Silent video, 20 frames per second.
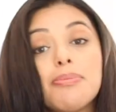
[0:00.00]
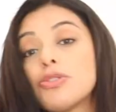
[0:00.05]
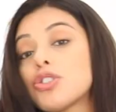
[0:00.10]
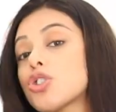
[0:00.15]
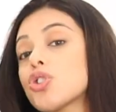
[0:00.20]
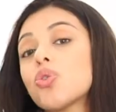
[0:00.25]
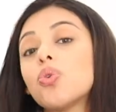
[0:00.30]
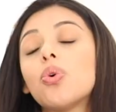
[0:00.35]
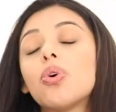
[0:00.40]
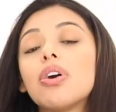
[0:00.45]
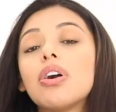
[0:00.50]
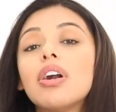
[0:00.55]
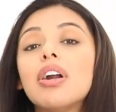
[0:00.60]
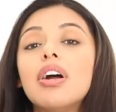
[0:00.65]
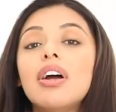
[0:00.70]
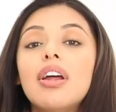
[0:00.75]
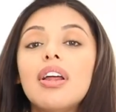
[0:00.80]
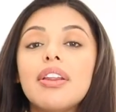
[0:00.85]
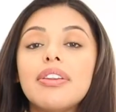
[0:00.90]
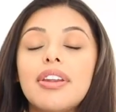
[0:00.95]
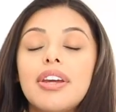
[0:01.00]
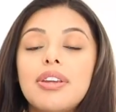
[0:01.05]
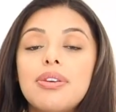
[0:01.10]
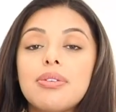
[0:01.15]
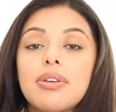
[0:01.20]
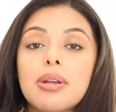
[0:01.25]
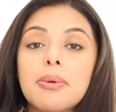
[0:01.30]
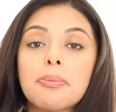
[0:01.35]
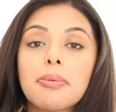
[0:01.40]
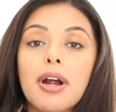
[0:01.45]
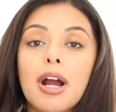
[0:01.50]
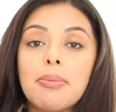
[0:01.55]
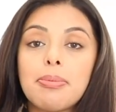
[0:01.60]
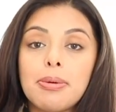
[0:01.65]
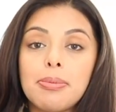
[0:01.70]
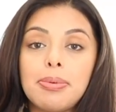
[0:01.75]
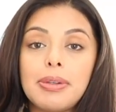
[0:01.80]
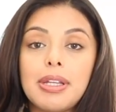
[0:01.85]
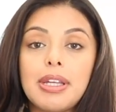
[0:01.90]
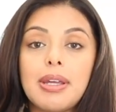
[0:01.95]
I'm sure that you can
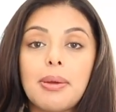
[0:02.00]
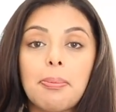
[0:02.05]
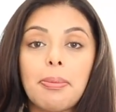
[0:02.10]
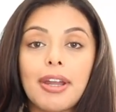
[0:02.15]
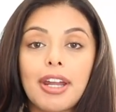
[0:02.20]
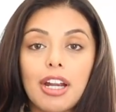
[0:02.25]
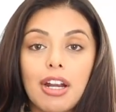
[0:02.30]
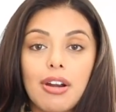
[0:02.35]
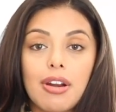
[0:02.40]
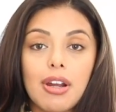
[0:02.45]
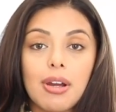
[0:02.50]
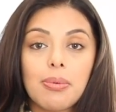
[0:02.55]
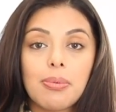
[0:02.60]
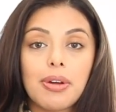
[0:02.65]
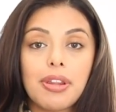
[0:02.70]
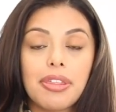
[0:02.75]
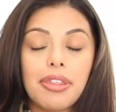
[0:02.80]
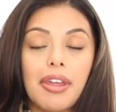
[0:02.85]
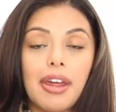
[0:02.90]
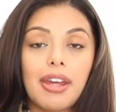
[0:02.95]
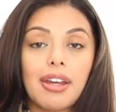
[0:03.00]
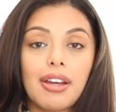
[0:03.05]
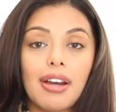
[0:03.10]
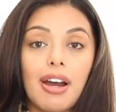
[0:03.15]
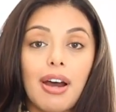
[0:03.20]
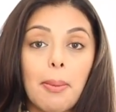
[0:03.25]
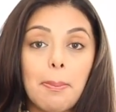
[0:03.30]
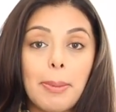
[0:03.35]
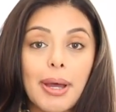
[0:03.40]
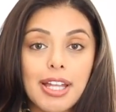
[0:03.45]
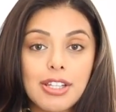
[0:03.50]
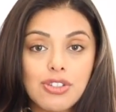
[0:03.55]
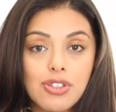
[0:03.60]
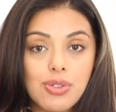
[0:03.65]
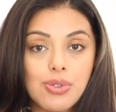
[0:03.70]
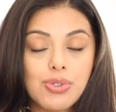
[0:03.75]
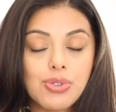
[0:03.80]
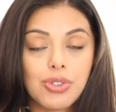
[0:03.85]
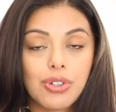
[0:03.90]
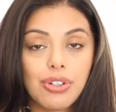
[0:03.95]
probably pair it with like a
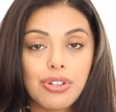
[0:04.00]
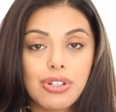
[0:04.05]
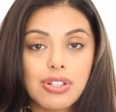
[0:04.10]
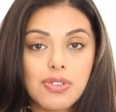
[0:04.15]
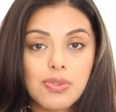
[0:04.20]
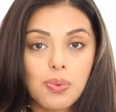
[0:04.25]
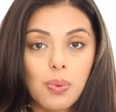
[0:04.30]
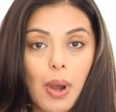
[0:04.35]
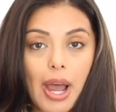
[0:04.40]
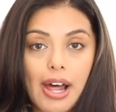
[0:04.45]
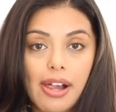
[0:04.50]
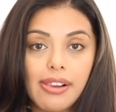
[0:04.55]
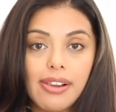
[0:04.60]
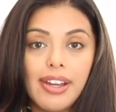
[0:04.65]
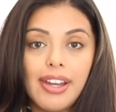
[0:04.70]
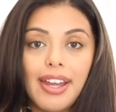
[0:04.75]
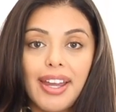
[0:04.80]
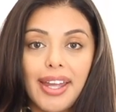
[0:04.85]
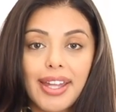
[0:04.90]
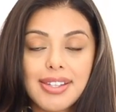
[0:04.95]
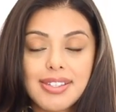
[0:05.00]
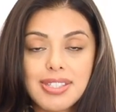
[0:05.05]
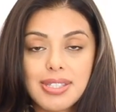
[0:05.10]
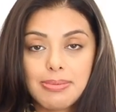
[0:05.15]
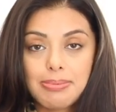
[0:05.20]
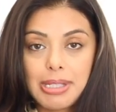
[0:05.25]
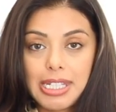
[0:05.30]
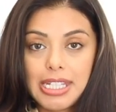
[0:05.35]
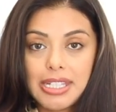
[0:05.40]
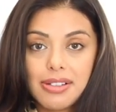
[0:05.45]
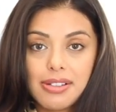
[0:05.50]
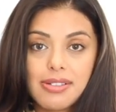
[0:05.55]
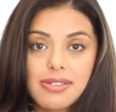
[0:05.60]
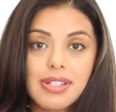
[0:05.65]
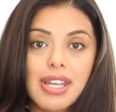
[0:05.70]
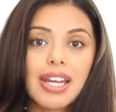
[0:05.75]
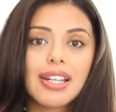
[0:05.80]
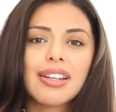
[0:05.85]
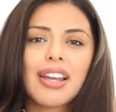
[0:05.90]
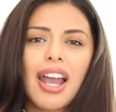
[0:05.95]
pencil skirt as well and some
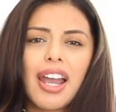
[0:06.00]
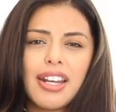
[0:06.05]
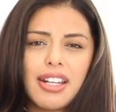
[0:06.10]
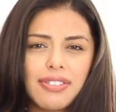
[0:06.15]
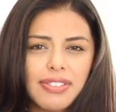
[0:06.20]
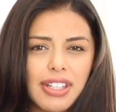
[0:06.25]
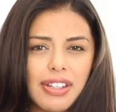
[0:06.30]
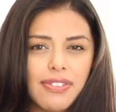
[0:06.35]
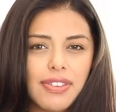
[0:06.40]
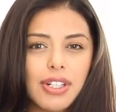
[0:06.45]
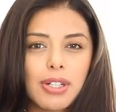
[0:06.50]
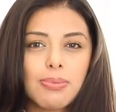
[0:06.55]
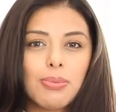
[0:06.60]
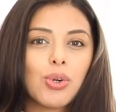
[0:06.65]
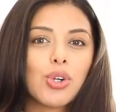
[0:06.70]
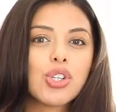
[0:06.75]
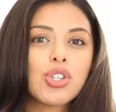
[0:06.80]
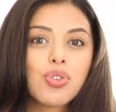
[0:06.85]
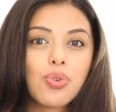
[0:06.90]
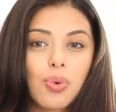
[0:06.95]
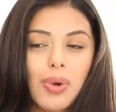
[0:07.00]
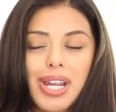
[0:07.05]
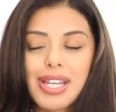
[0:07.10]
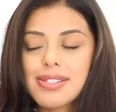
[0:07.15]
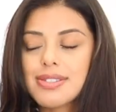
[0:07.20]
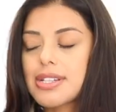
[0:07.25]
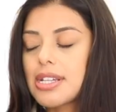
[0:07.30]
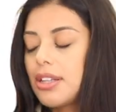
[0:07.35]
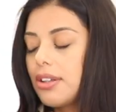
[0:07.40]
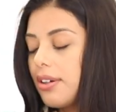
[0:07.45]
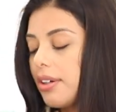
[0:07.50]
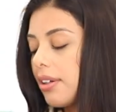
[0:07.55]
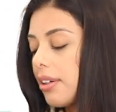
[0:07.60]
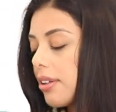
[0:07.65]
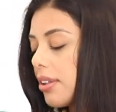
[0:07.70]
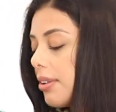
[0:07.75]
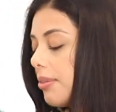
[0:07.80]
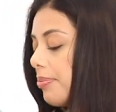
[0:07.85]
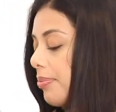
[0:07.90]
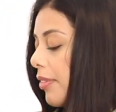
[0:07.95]
heels and kind of give it a more dressy
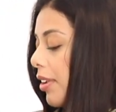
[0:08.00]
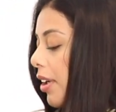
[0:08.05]
look.